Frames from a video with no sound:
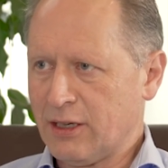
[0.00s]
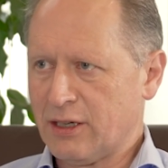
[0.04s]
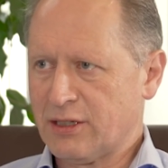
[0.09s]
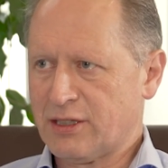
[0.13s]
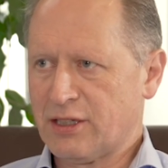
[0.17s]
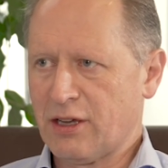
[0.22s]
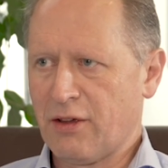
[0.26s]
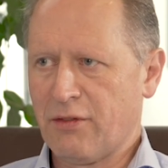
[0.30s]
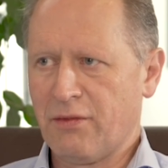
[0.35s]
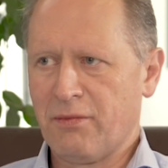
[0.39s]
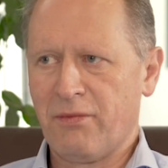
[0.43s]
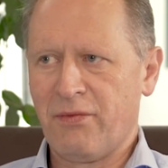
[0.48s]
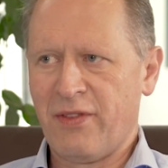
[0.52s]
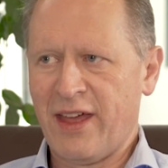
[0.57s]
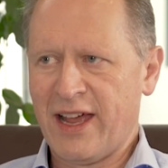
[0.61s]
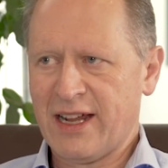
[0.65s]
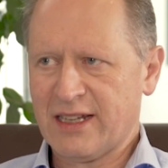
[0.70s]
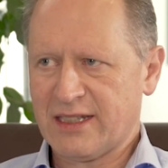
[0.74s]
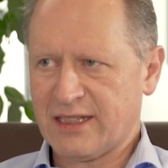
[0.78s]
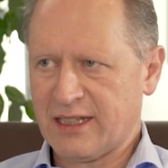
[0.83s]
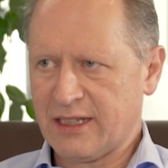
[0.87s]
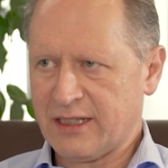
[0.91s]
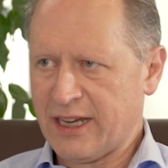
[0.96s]
So
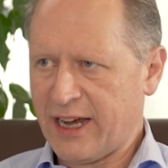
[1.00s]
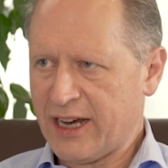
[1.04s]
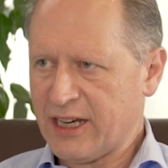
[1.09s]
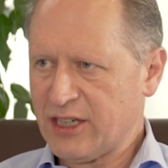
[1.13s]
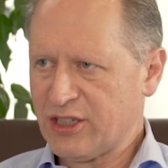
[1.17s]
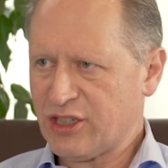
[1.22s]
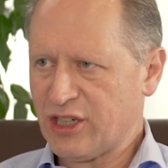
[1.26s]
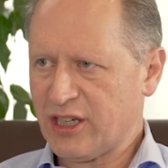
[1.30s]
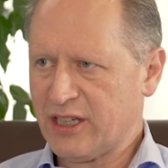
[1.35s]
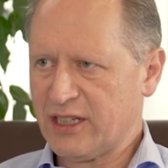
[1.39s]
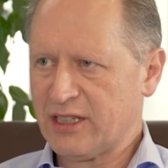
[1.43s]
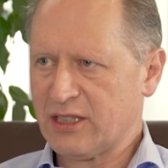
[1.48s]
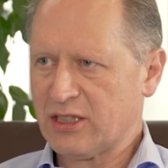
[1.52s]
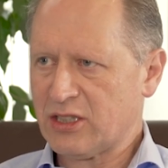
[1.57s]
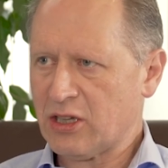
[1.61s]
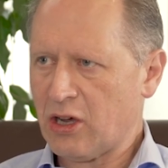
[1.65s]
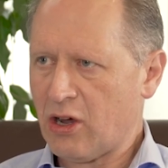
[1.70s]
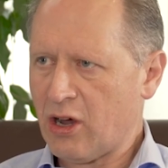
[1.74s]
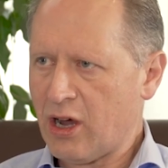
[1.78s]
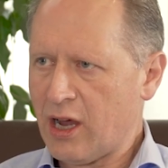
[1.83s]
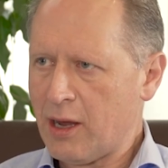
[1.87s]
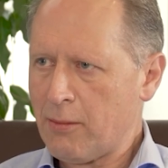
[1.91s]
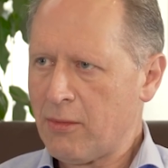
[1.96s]
that's a danger in
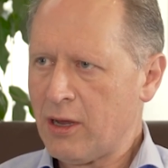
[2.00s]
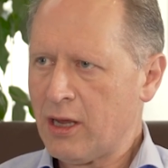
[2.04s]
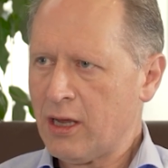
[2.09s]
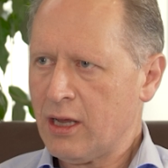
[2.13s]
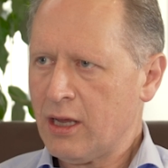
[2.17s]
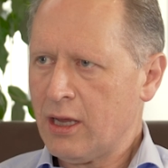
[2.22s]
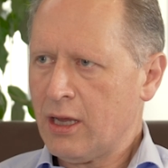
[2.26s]
time.